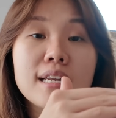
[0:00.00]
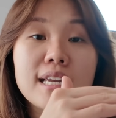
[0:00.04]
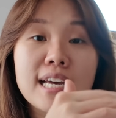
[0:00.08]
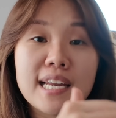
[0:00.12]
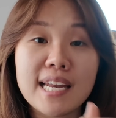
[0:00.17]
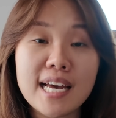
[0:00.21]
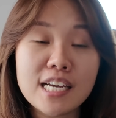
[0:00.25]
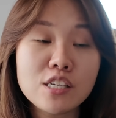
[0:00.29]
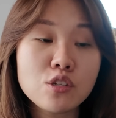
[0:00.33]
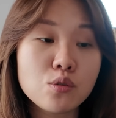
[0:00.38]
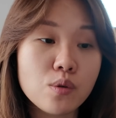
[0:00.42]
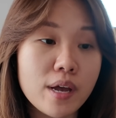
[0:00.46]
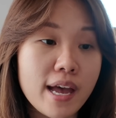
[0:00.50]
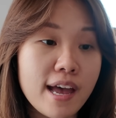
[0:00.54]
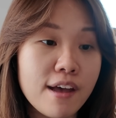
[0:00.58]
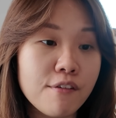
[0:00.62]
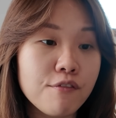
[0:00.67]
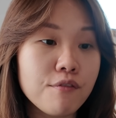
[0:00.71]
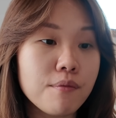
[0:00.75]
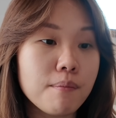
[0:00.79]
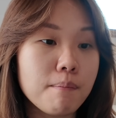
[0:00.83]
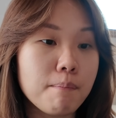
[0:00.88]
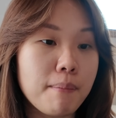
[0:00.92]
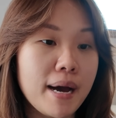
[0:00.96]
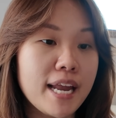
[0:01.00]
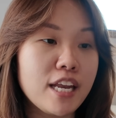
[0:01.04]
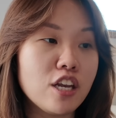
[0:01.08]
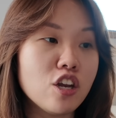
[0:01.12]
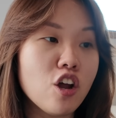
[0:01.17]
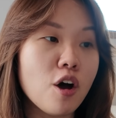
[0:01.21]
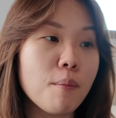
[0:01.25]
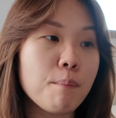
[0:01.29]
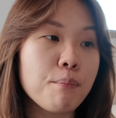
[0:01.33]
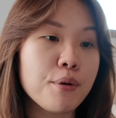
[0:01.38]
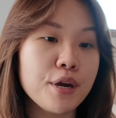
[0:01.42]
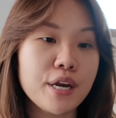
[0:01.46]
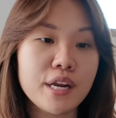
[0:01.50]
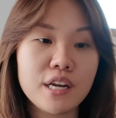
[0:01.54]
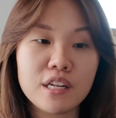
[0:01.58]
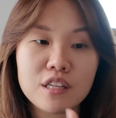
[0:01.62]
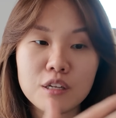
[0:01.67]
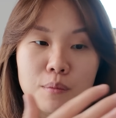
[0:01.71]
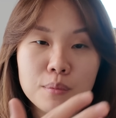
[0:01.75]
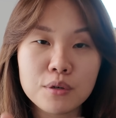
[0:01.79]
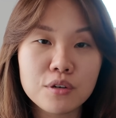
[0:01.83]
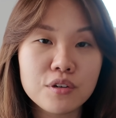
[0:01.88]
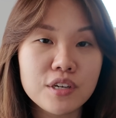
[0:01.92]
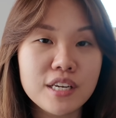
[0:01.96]
They're nice to have, but not
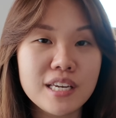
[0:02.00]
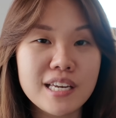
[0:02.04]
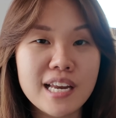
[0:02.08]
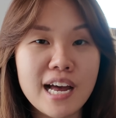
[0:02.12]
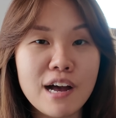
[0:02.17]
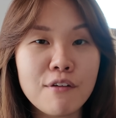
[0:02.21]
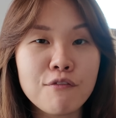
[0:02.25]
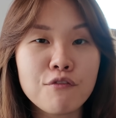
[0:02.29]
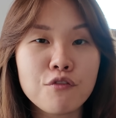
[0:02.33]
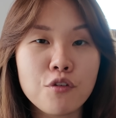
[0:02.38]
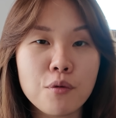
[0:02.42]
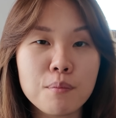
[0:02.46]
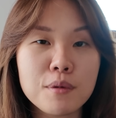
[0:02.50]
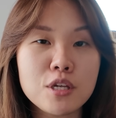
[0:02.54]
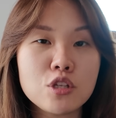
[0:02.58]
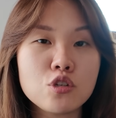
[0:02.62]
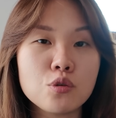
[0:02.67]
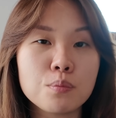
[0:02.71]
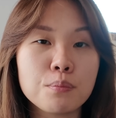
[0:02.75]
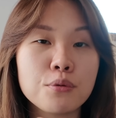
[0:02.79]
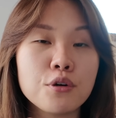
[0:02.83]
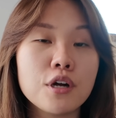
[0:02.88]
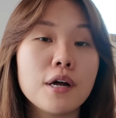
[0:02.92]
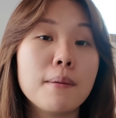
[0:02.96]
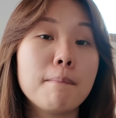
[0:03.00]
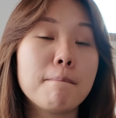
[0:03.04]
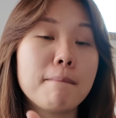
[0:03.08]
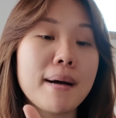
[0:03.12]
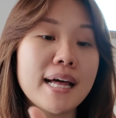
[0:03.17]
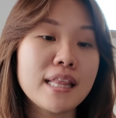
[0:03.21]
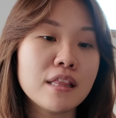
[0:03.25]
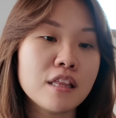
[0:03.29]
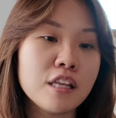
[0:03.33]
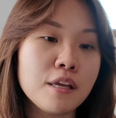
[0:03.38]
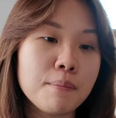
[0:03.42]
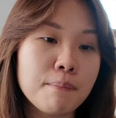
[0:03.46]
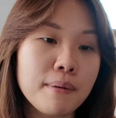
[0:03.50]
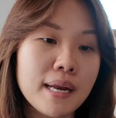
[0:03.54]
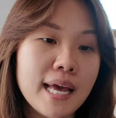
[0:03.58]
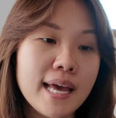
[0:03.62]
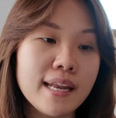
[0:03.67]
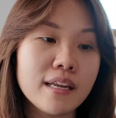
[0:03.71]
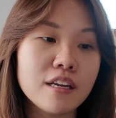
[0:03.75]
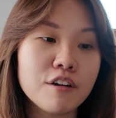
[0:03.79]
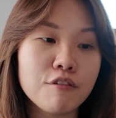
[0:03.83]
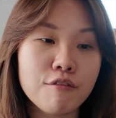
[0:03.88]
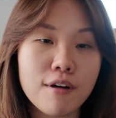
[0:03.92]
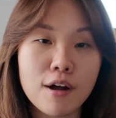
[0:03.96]
predictable enough for me to put a monthly
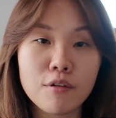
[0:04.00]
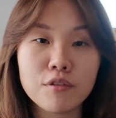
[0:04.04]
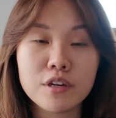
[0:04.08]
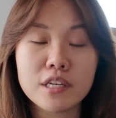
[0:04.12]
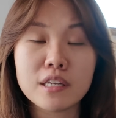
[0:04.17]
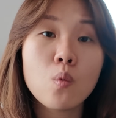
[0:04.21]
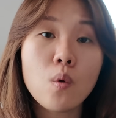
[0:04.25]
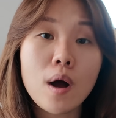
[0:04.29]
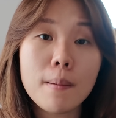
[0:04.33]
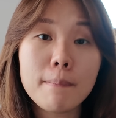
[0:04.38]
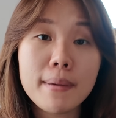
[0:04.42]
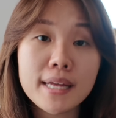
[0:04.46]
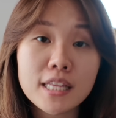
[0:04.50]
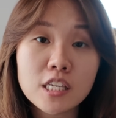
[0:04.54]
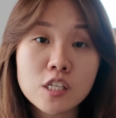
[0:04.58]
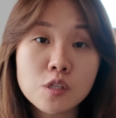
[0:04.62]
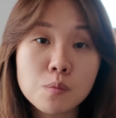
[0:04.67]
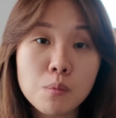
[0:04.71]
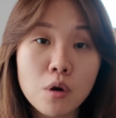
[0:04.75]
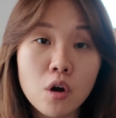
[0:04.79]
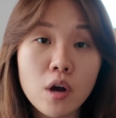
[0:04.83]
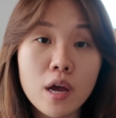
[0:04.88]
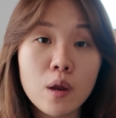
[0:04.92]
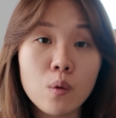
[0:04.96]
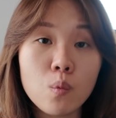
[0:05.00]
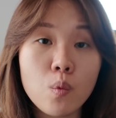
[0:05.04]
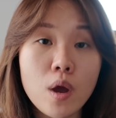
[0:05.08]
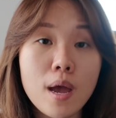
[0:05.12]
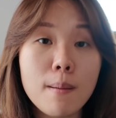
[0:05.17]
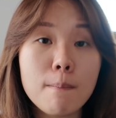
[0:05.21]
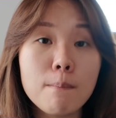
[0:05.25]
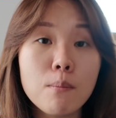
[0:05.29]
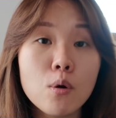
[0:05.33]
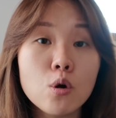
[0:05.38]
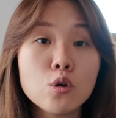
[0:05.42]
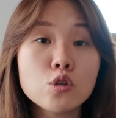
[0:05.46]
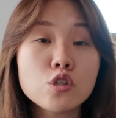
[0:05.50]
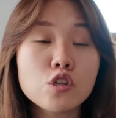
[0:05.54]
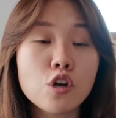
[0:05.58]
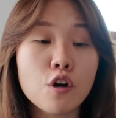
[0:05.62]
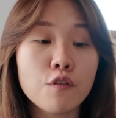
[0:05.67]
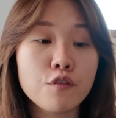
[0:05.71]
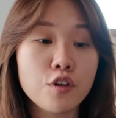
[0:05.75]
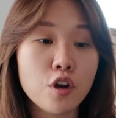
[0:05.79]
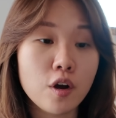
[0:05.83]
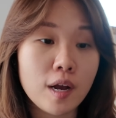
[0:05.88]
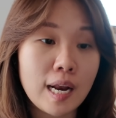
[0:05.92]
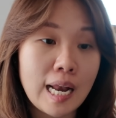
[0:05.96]
plan around it. What matters more and where most
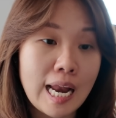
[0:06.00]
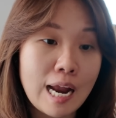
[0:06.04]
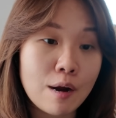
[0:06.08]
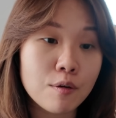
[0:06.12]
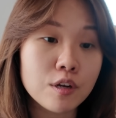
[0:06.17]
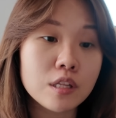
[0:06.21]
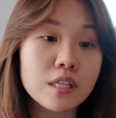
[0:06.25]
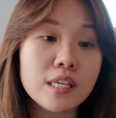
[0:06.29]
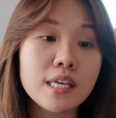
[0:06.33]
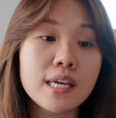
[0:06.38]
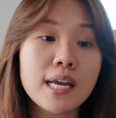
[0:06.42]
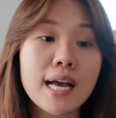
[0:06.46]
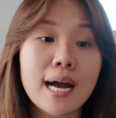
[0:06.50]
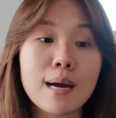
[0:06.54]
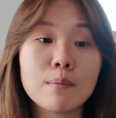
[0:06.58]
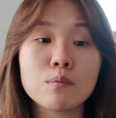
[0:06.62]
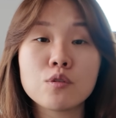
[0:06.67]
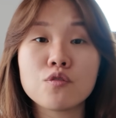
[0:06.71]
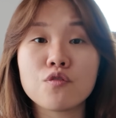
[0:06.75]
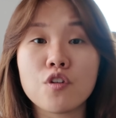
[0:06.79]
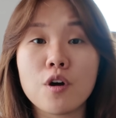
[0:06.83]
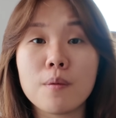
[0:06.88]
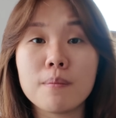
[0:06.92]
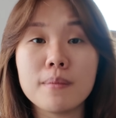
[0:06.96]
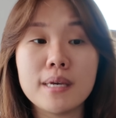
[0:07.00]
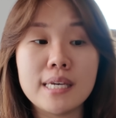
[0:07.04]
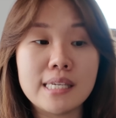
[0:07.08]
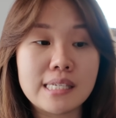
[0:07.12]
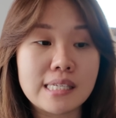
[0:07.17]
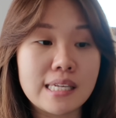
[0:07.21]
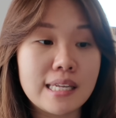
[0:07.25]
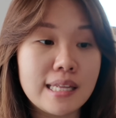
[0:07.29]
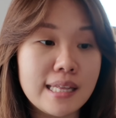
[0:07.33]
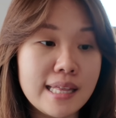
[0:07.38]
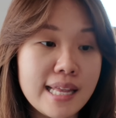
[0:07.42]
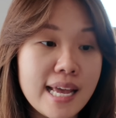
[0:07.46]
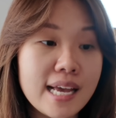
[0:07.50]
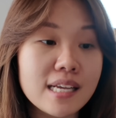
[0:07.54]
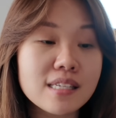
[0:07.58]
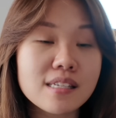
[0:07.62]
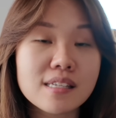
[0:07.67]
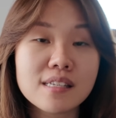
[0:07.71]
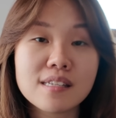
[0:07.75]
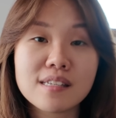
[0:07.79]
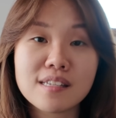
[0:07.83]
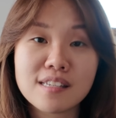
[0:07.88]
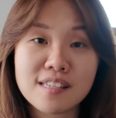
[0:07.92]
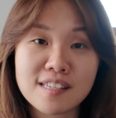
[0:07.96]
of your clarity comes from is the
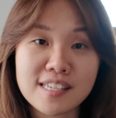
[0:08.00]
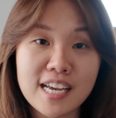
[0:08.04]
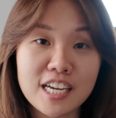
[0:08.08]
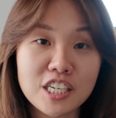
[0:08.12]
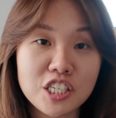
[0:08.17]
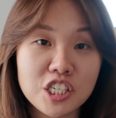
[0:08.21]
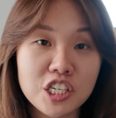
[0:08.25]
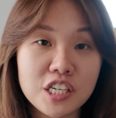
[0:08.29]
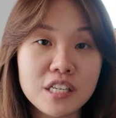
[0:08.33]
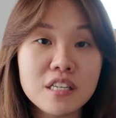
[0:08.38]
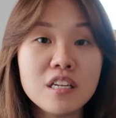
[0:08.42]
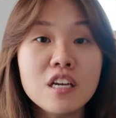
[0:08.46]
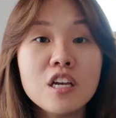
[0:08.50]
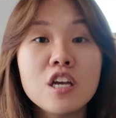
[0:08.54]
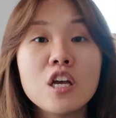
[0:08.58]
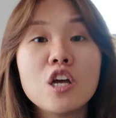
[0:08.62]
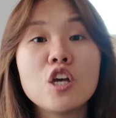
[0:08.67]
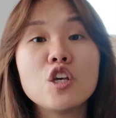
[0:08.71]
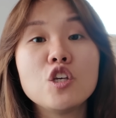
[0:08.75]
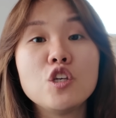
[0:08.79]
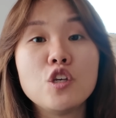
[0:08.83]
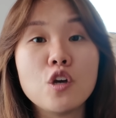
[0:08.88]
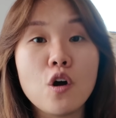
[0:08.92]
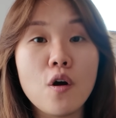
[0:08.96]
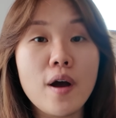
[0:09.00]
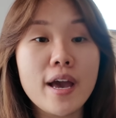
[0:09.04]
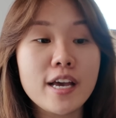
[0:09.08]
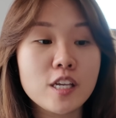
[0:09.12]
next section, your